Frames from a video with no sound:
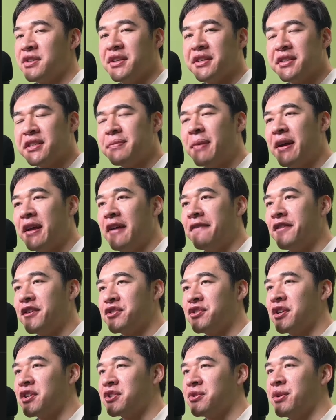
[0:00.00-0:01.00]
this is my
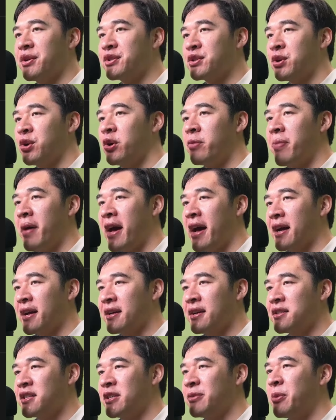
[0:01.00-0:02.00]
infrastructure as code
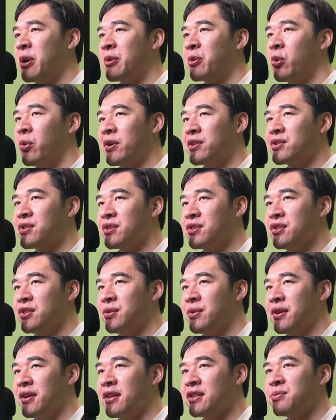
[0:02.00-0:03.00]
package. And what I'm going to
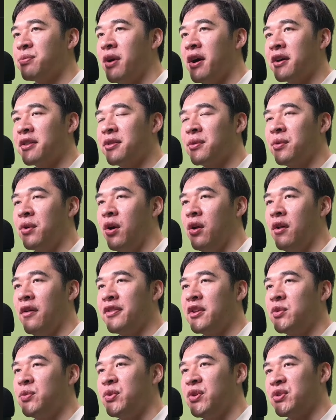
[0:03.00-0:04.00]
do is walk through all
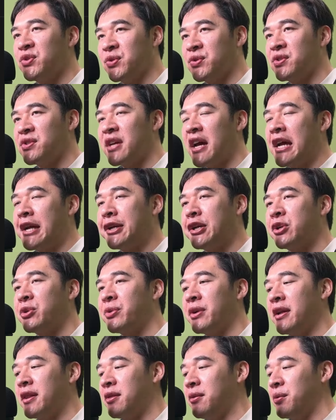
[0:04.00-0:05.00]
the resources that I
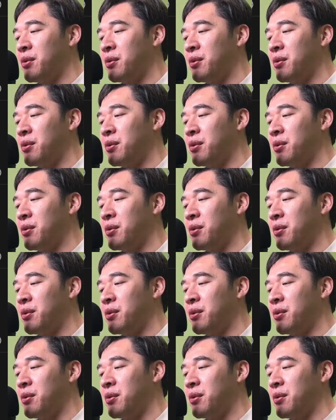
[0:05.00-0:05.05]
create through